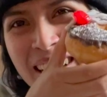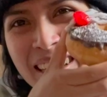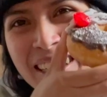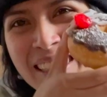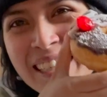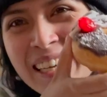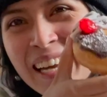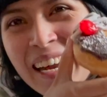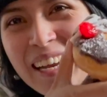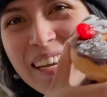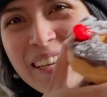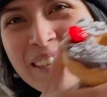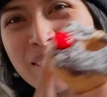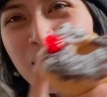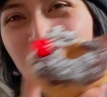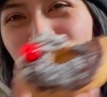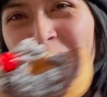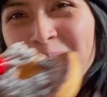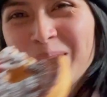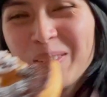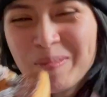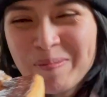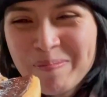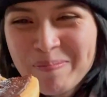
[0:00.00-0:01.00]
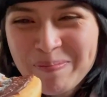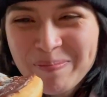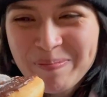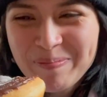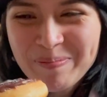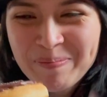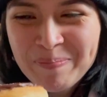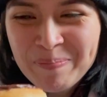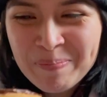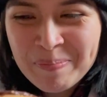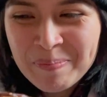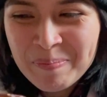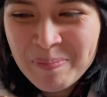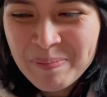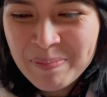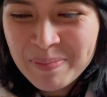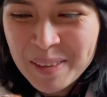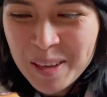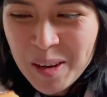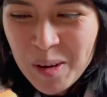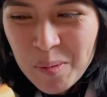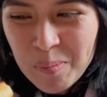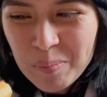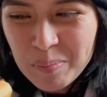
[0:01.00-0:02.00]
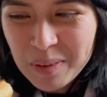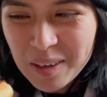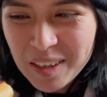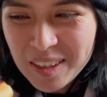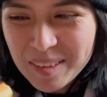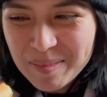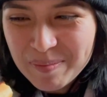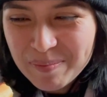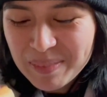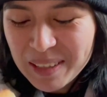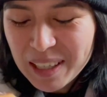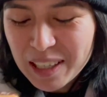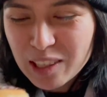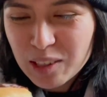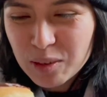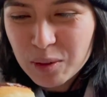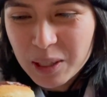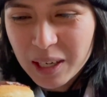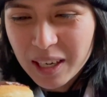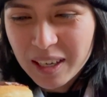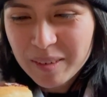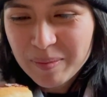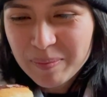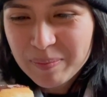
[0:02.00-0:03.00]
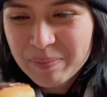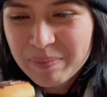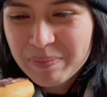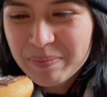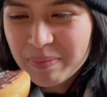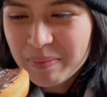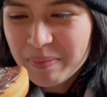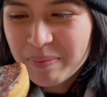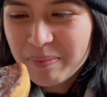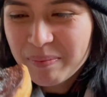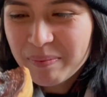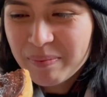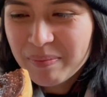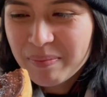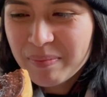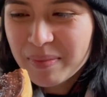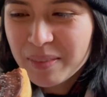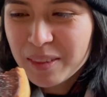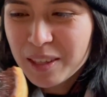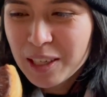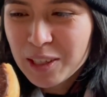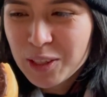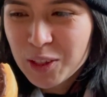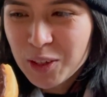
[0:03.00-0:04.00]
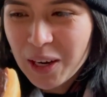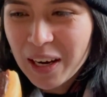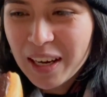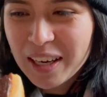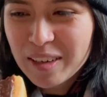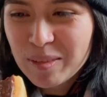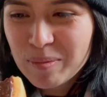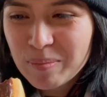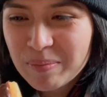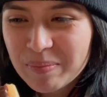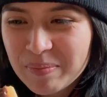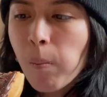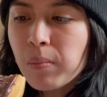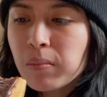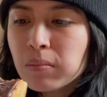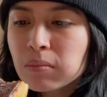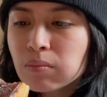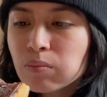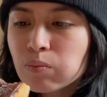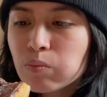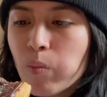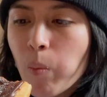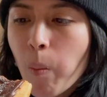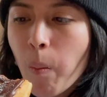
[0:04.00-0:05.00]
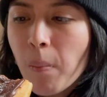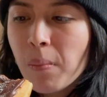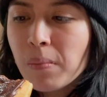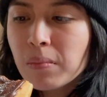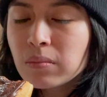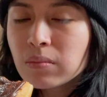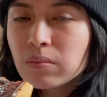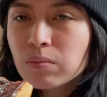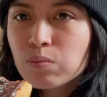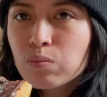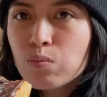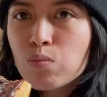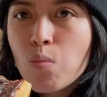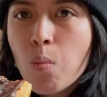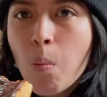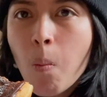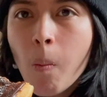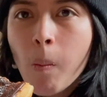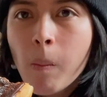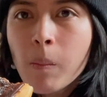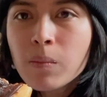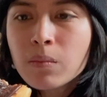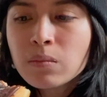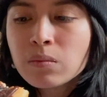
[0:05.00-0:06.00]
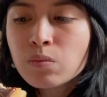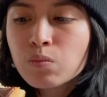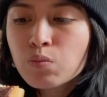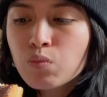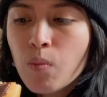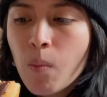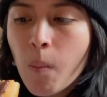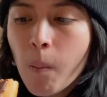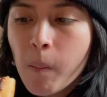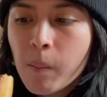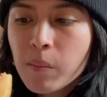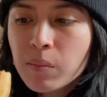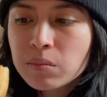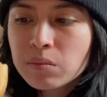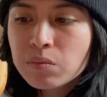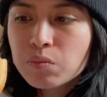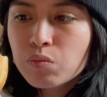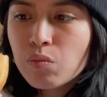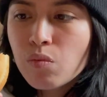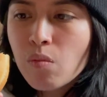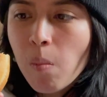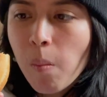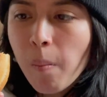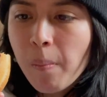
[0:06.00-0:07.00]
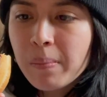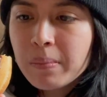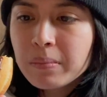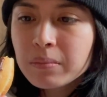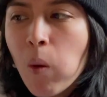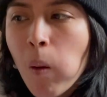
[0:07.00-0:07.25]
cake though. But that's okay. They tried. I think there's supposed to be jam in it. Maybe you should have cut it open.